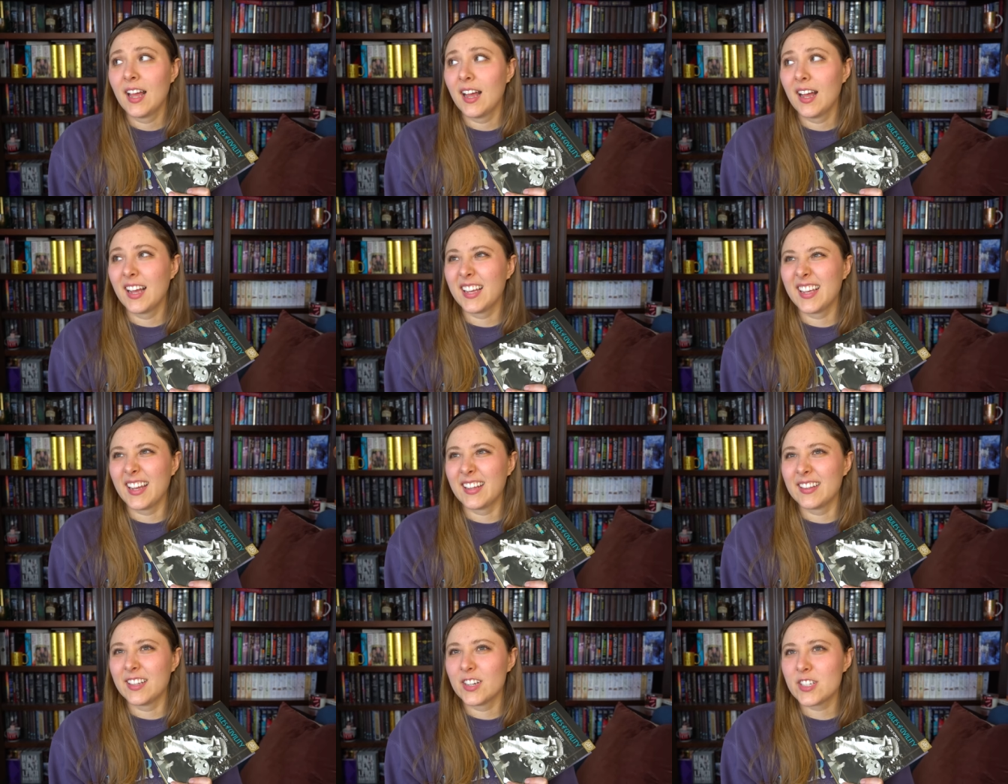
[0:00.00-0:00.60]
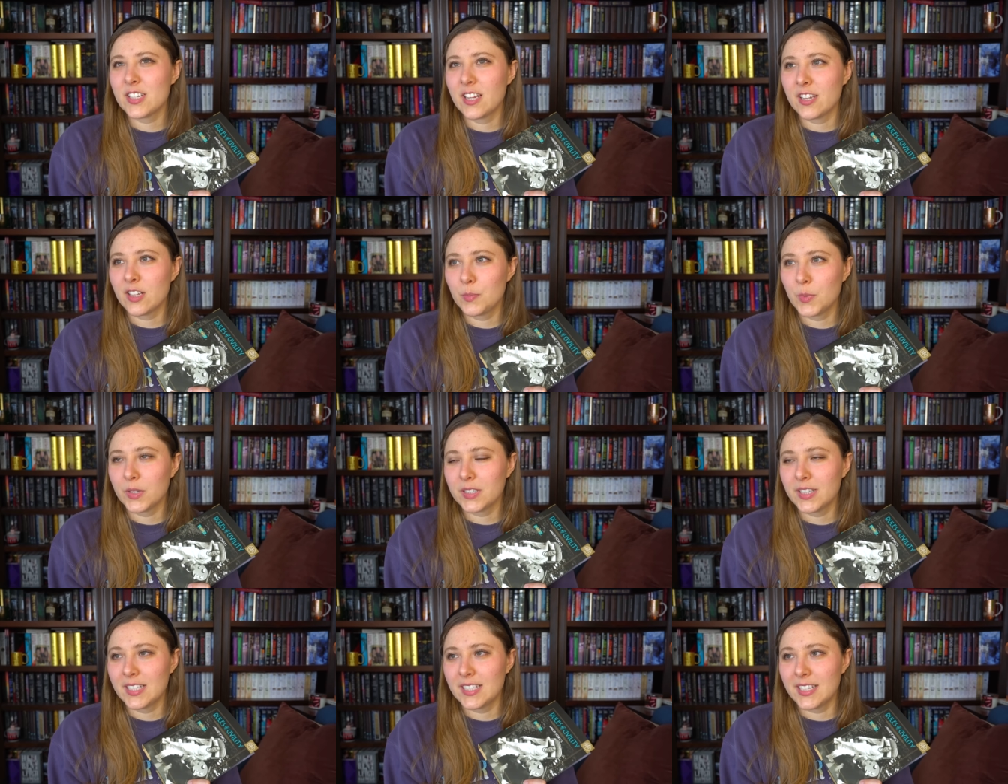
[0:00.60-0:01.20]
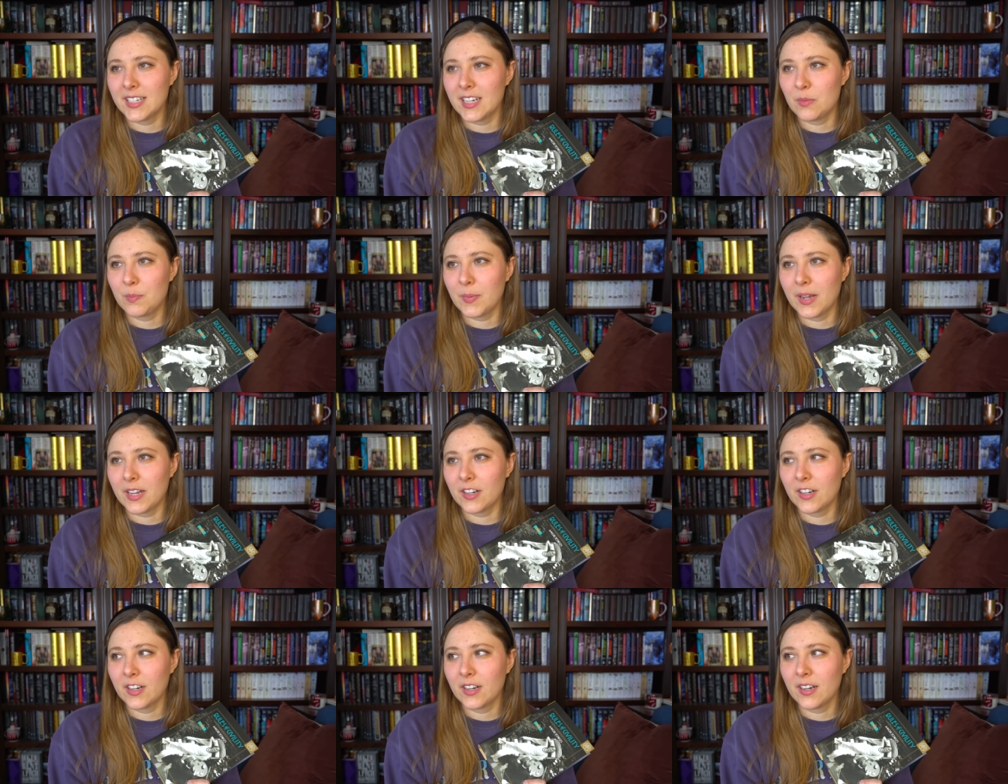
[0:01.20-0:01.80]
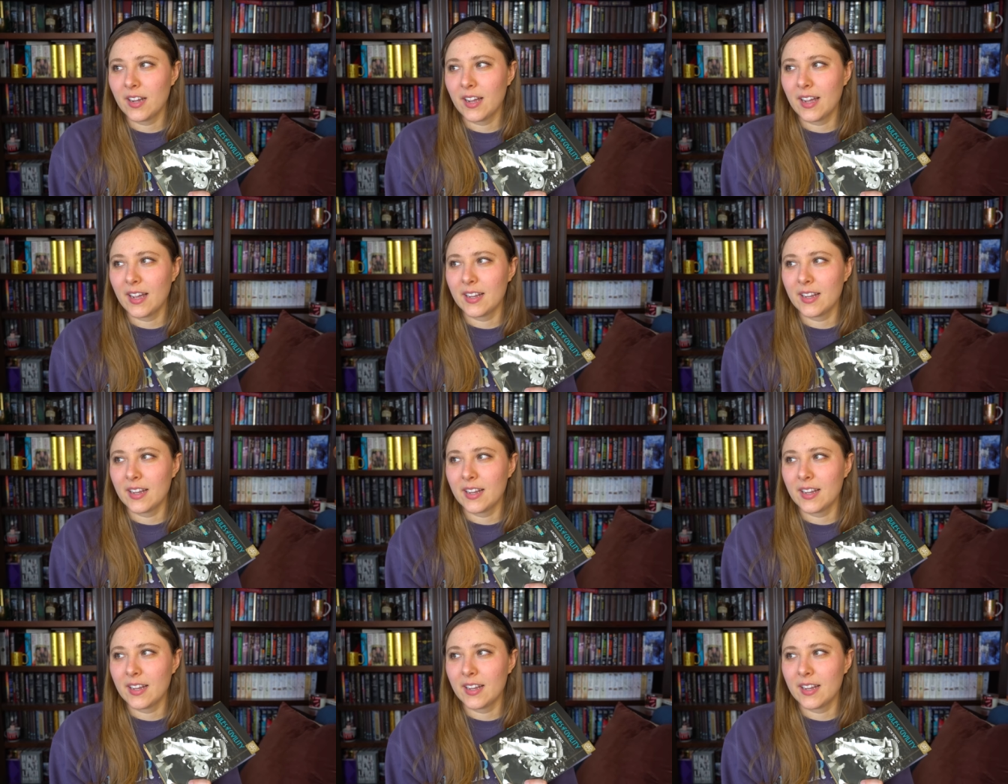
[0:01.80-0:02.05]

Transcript: again, there's another book that did it better,